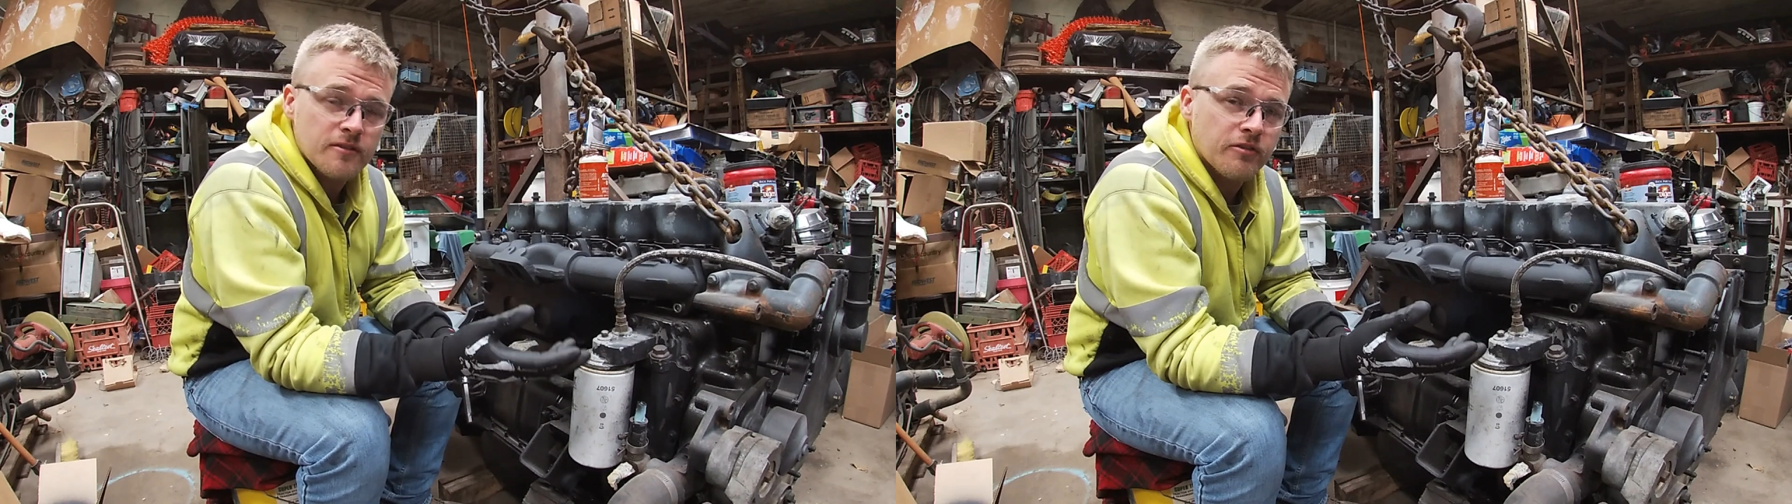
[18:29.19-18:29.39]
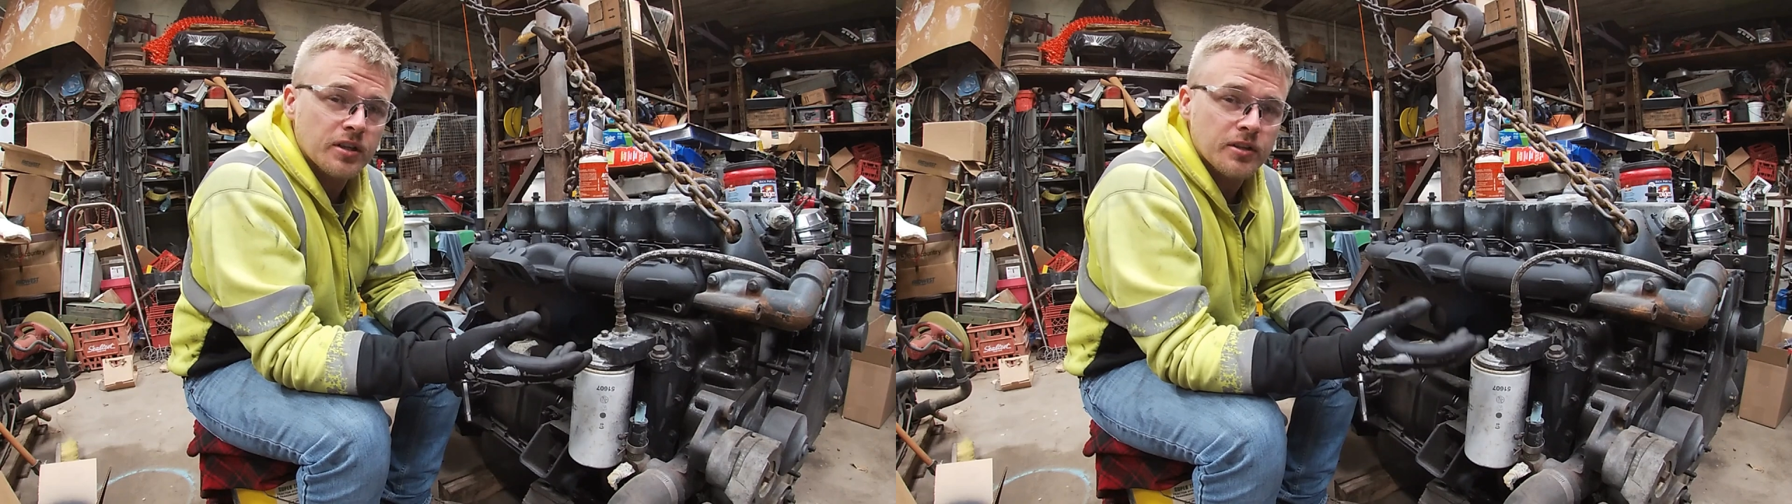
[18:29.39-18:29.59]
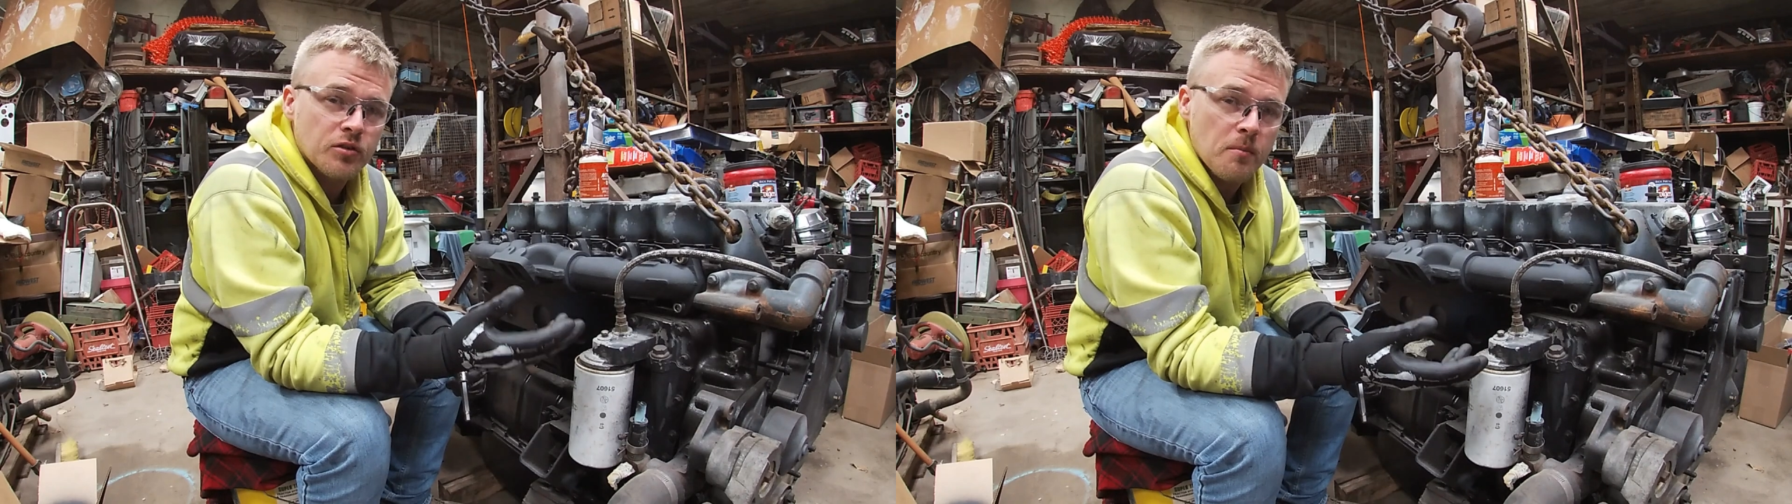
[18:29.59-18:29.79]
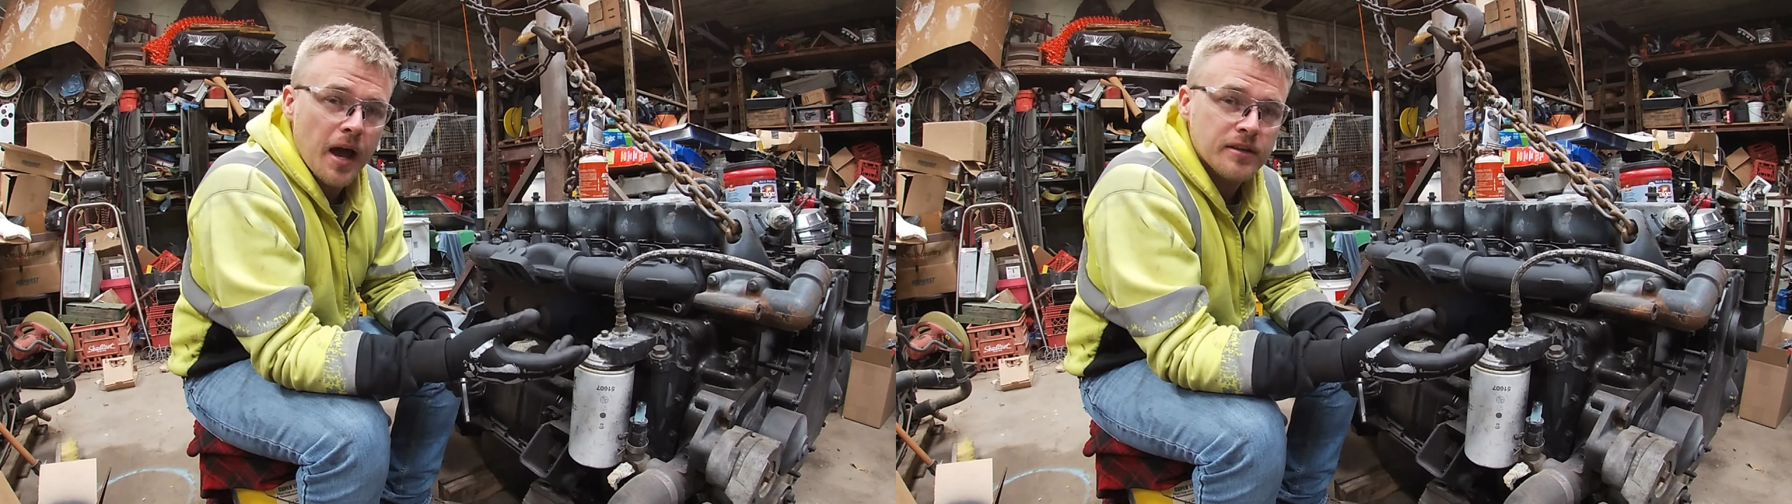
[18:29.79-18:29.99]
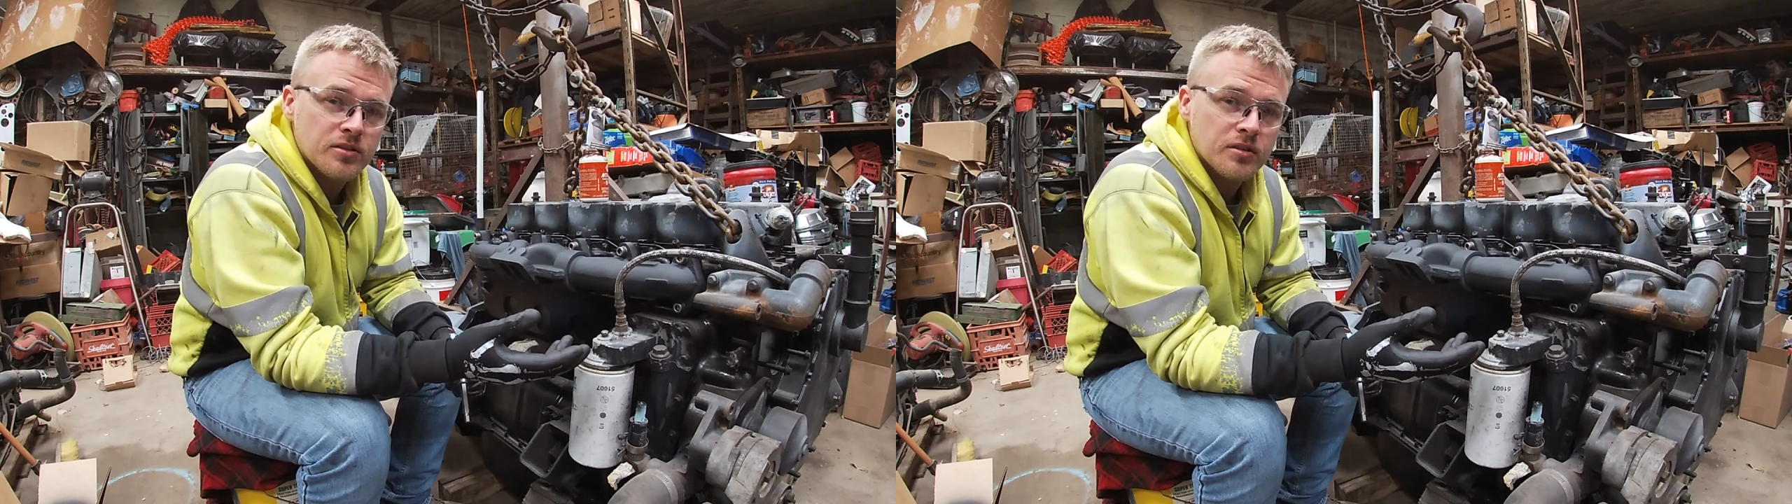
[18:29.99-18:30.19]
a friendly
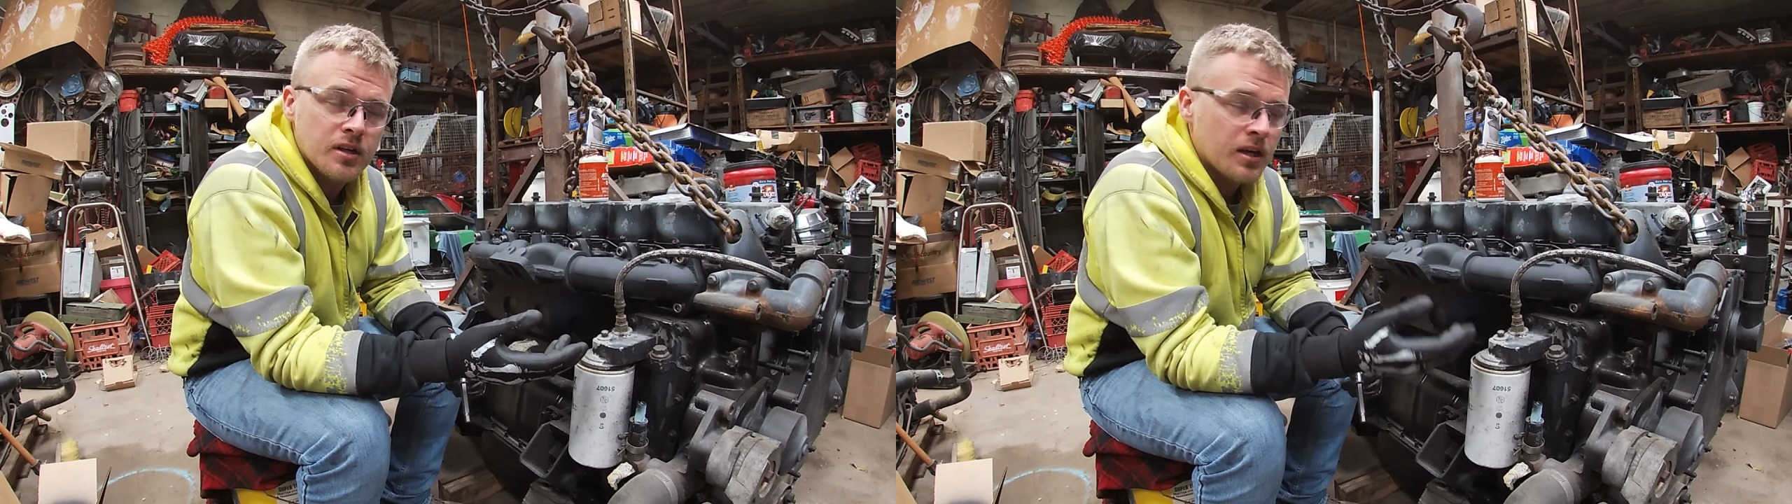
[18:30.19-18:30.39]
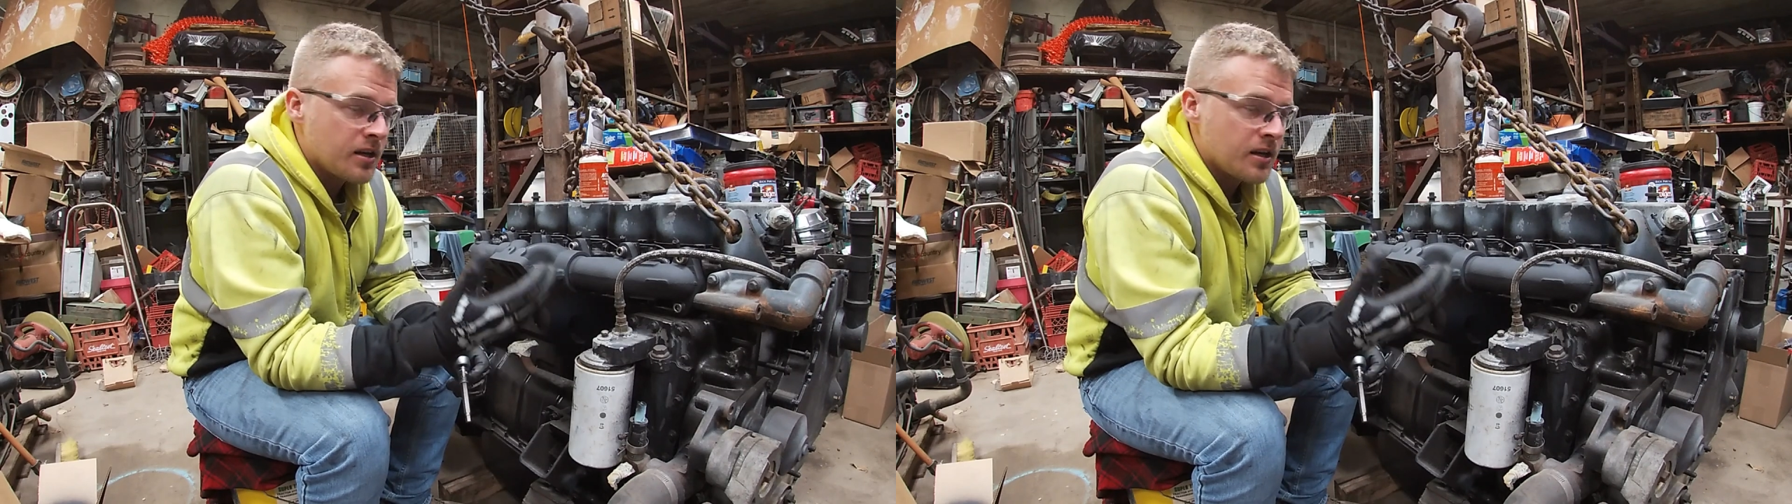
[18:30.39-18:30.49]
reminder